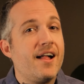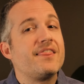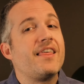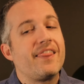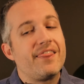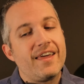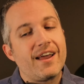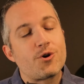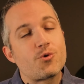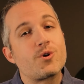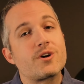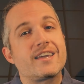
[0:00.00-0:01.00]
that they're
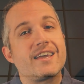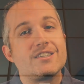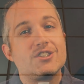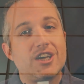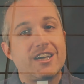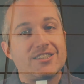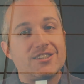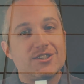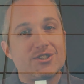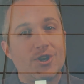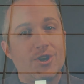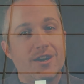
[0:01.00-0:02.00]
working just
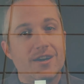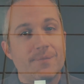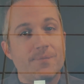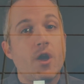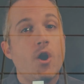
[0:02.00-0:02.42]
as hard,